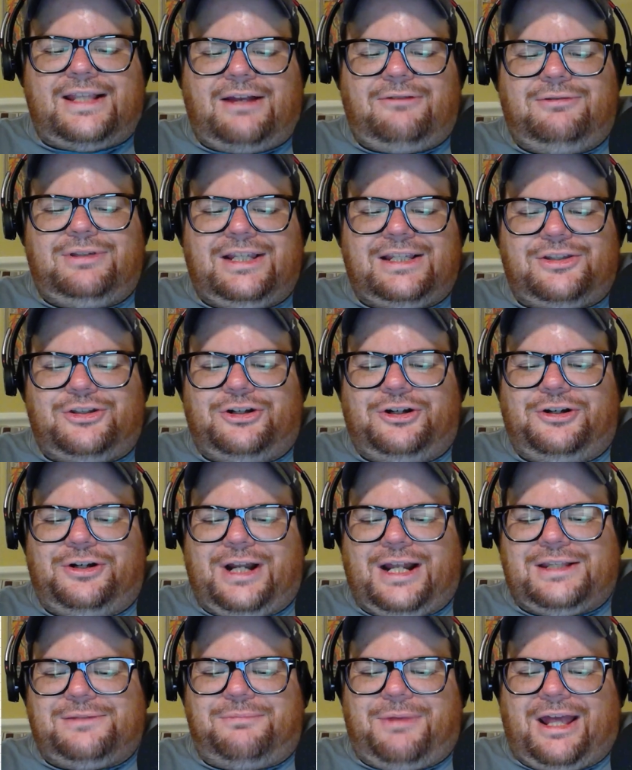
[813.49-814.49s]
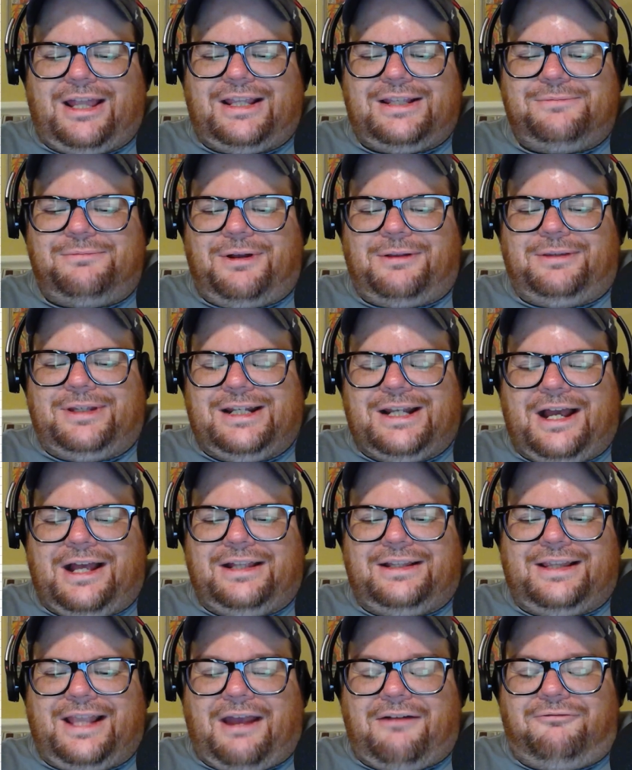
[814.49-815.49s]
That one doesn't hurt as bad. That's probably
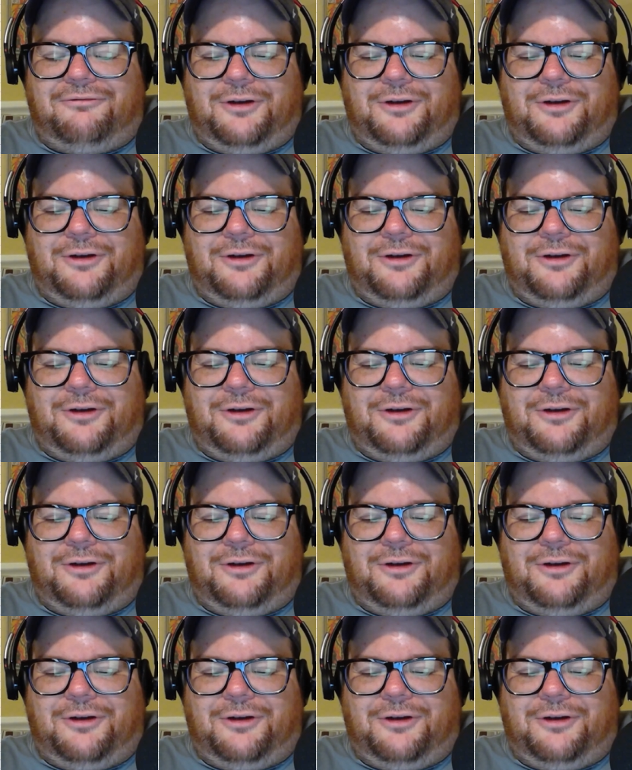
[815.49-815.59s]
not that